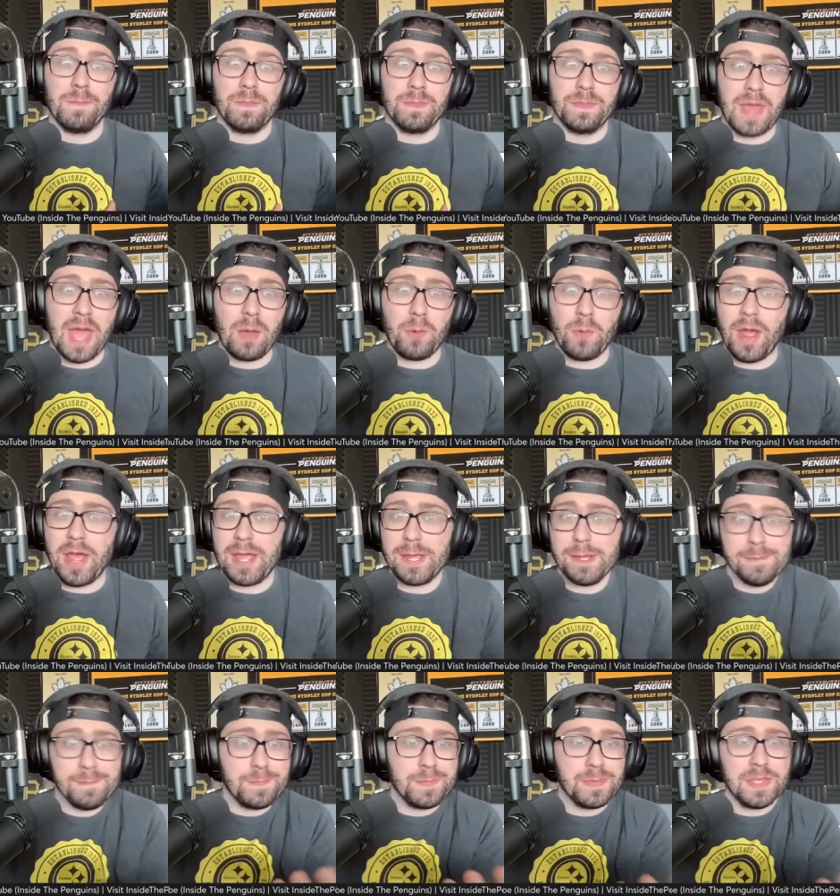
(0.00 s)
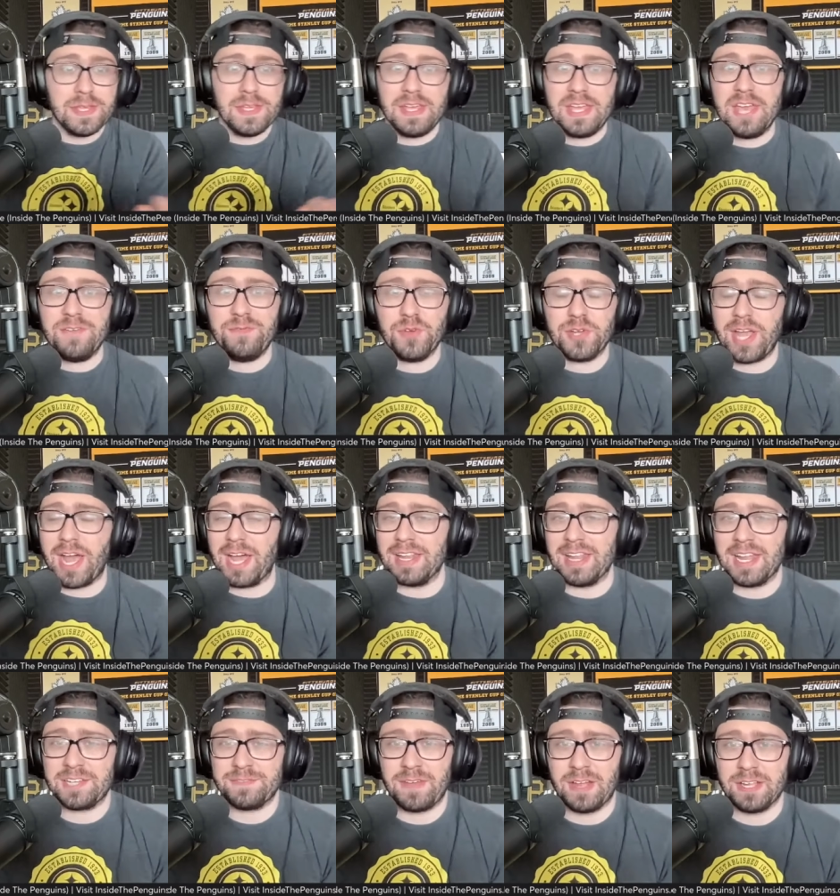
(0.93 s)
That way, if a guy
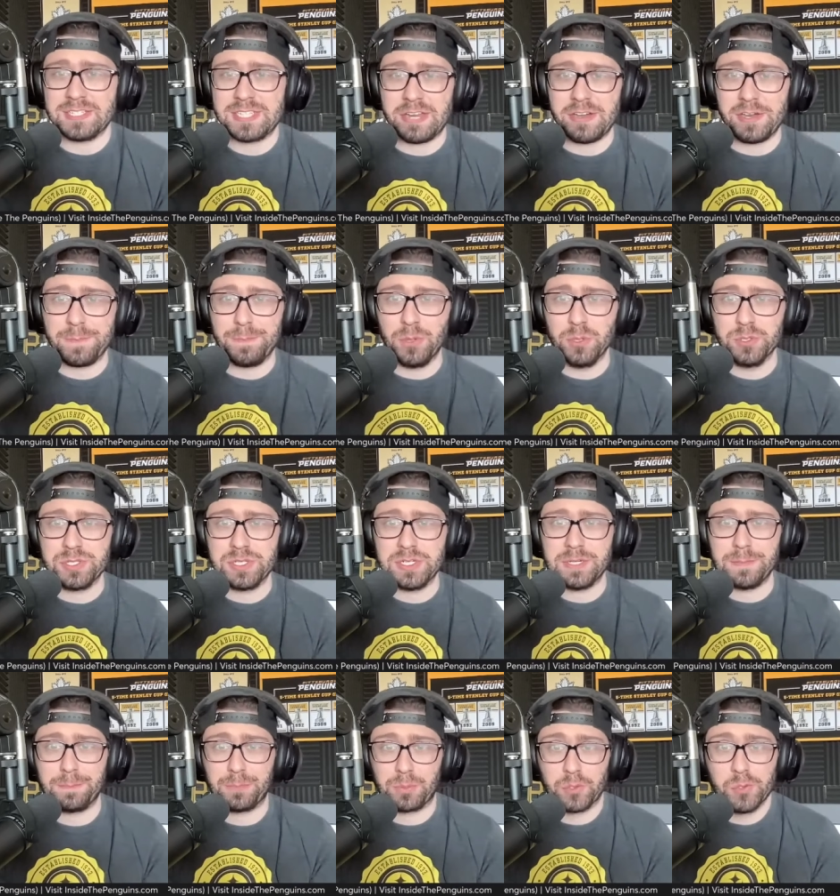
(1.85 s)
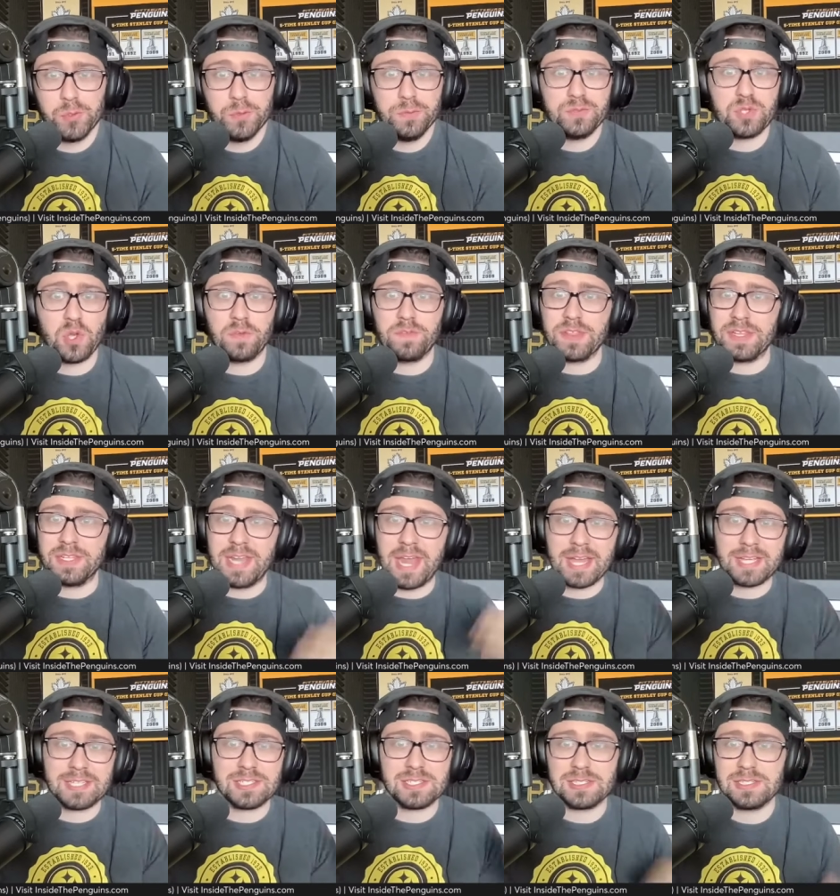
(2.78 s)
like Valtteri Puustinen proves over the
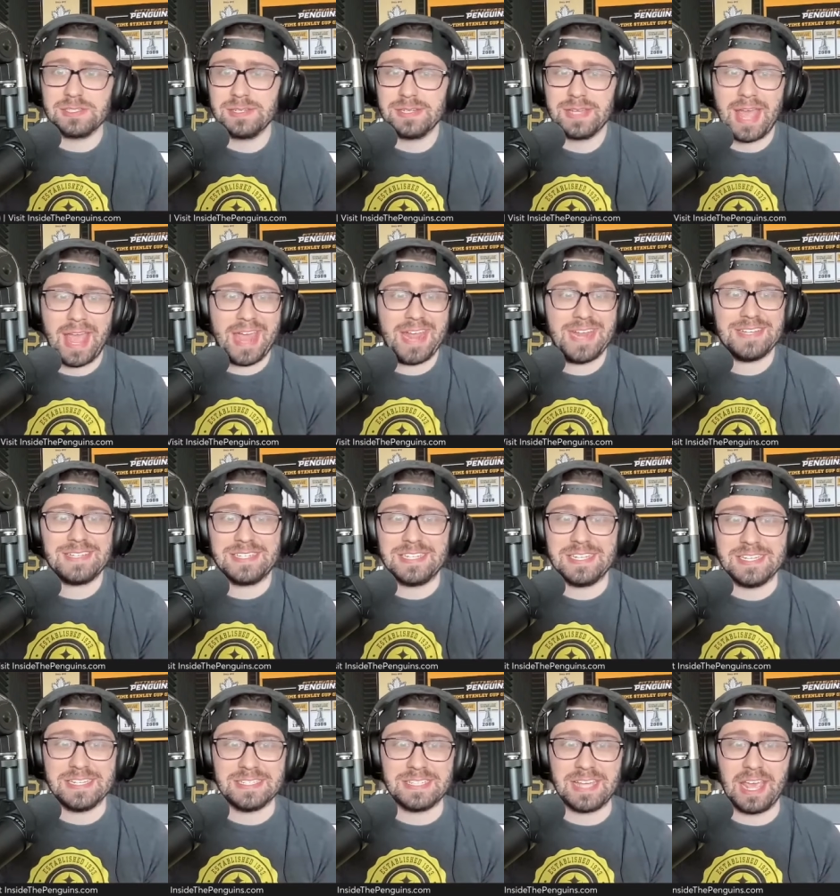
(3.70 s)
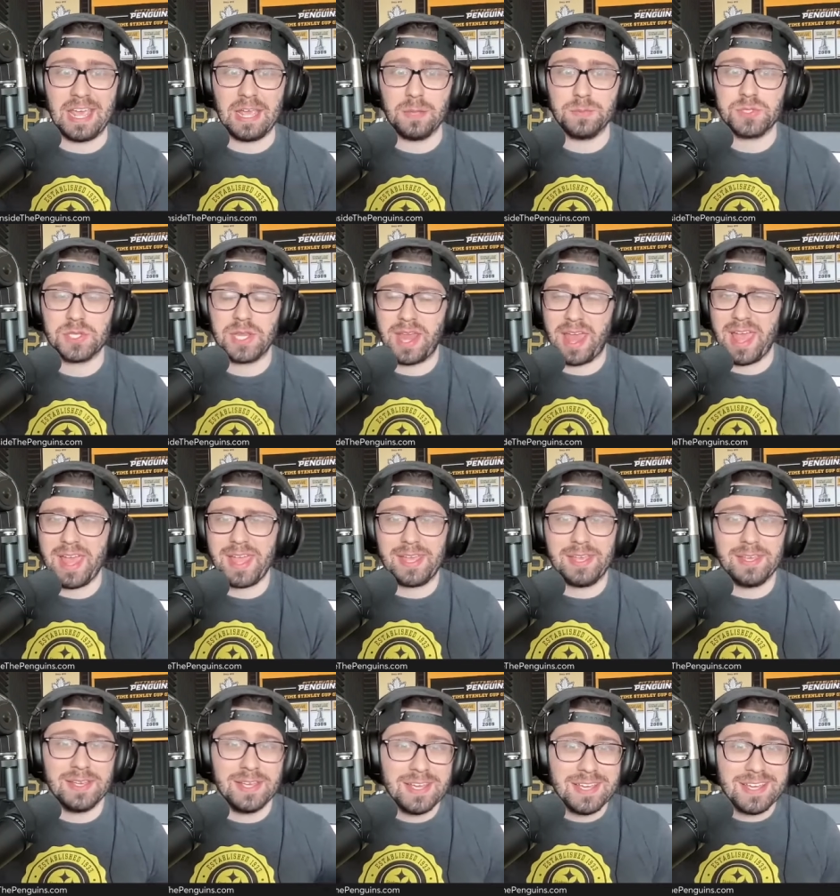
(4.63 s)
next 18 games that,
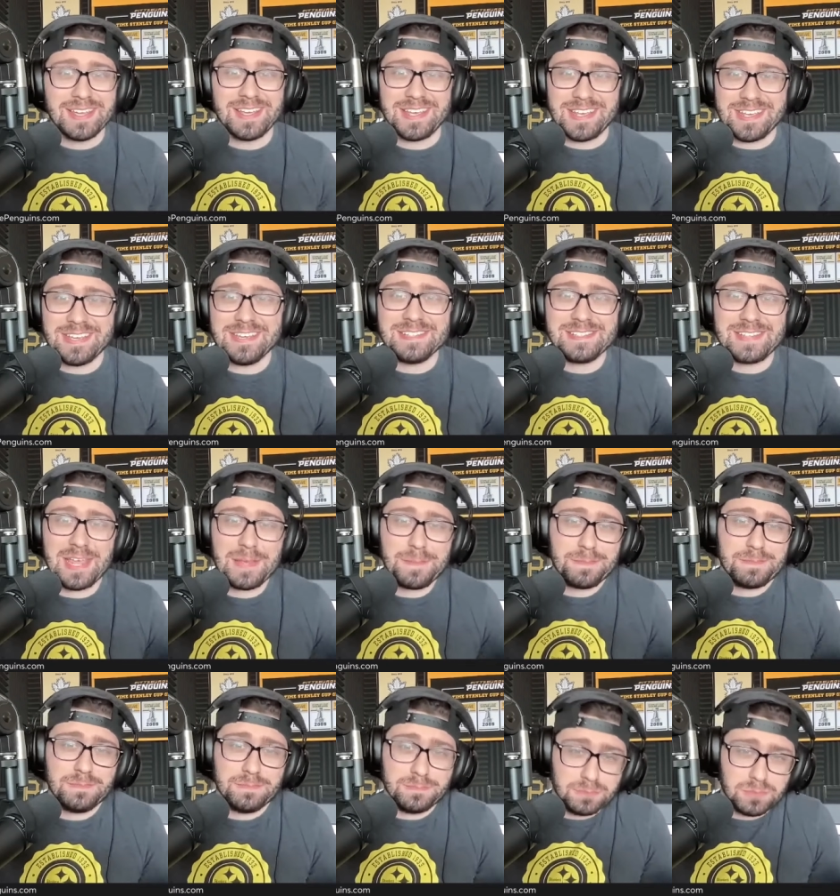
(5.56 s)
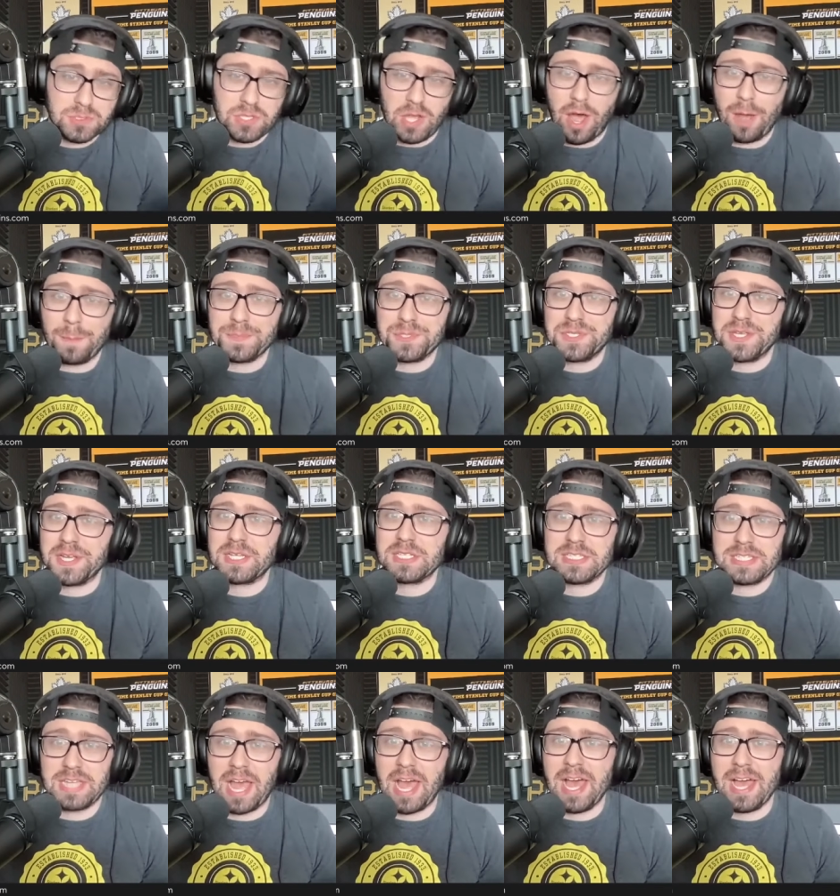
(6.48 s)
hey, he is a top
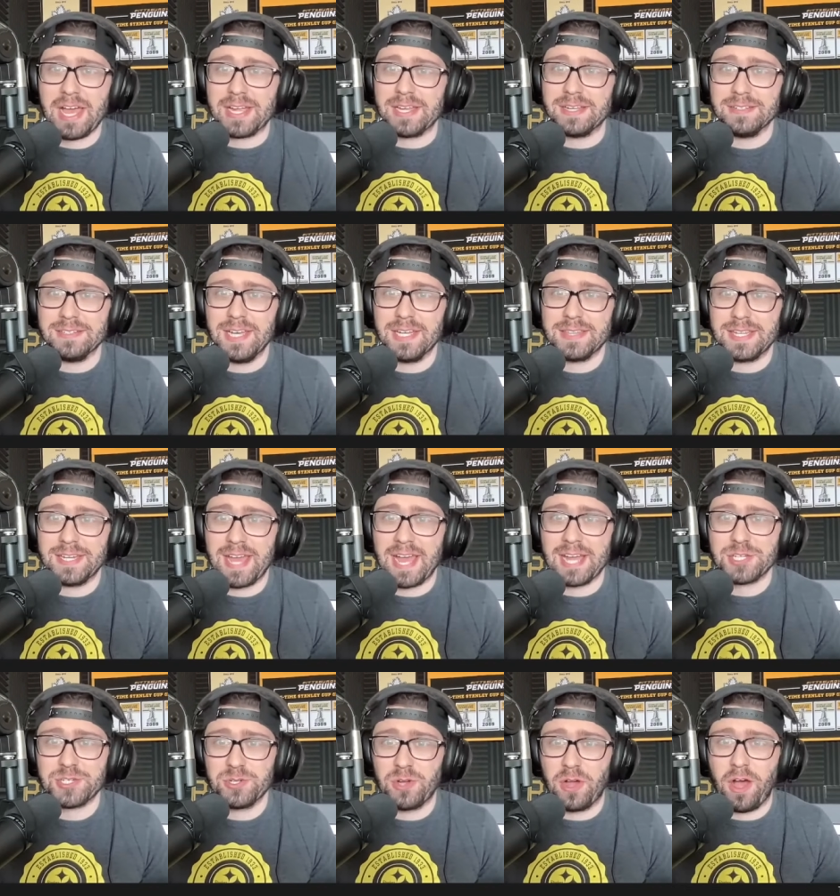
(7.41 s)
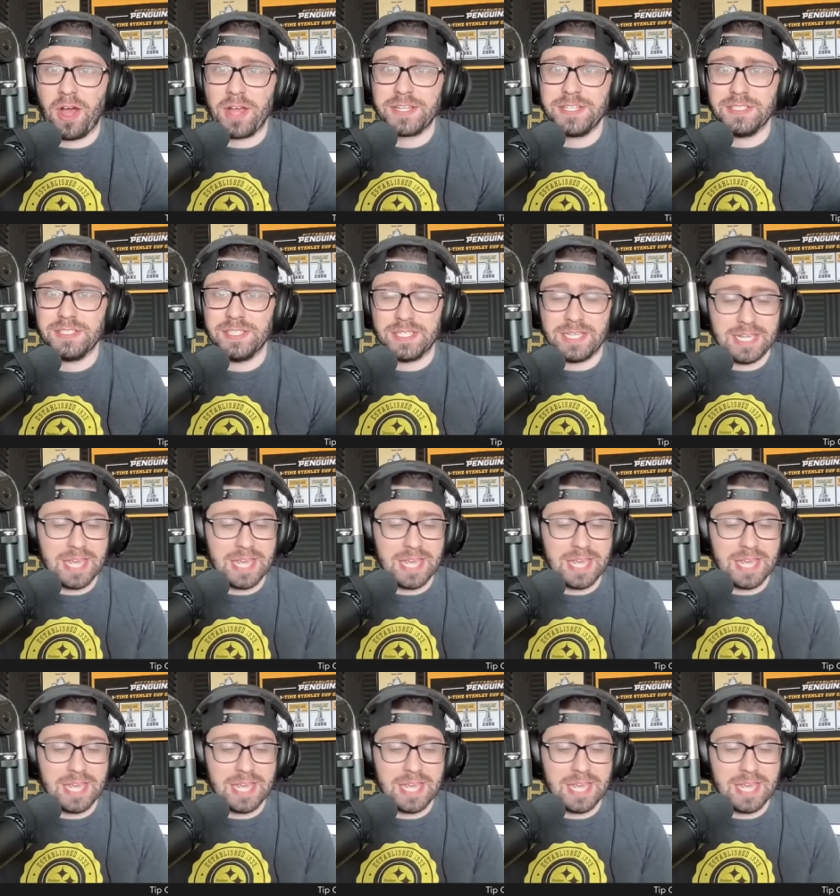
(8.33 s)
six guy at the National Hockey League.